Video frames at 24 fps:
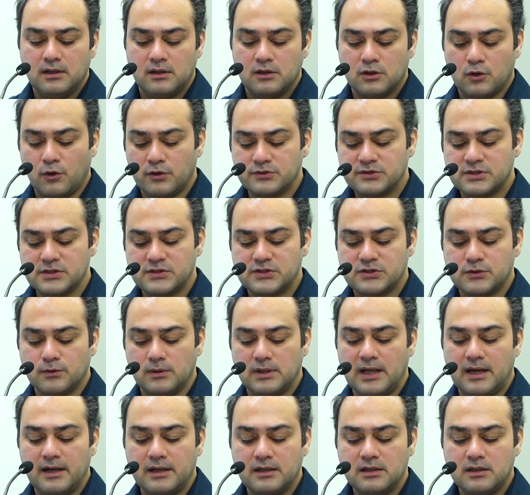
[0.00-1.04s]
not just to
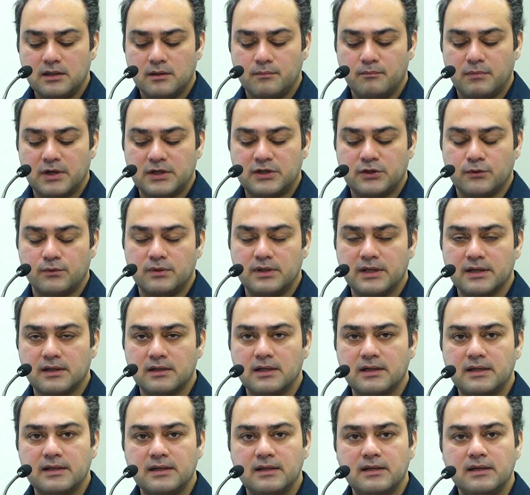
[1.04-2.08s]
land, but to
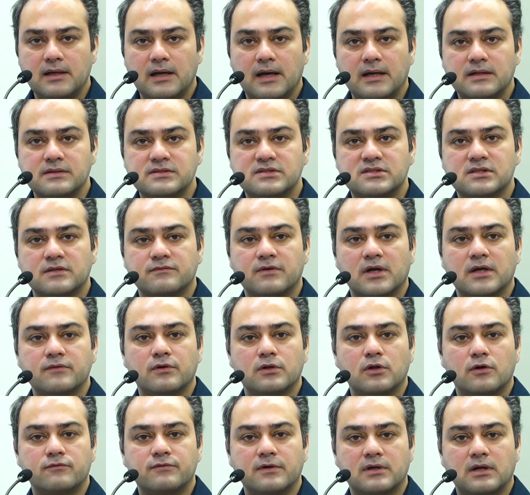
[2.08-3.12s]
dignity and
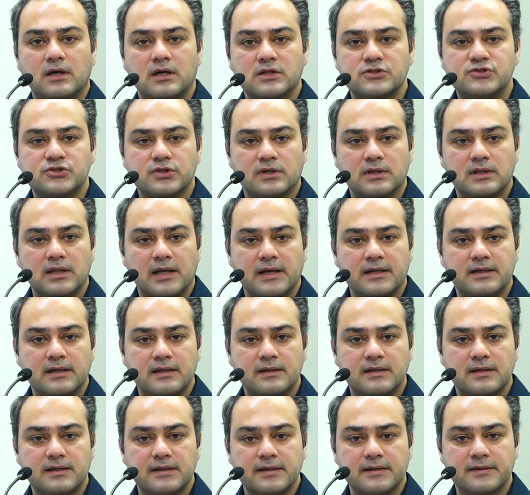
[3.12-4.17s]
survival of a cultural
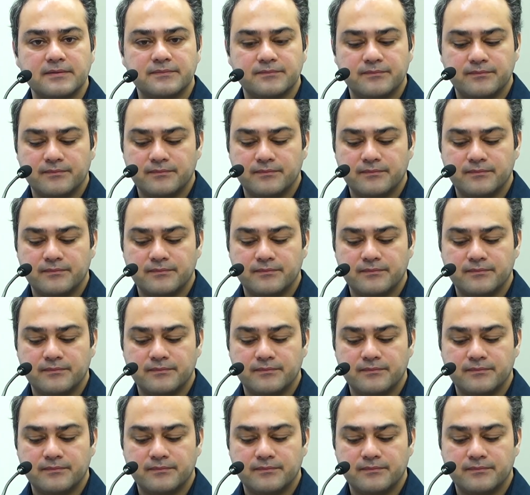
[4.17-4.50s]
identity.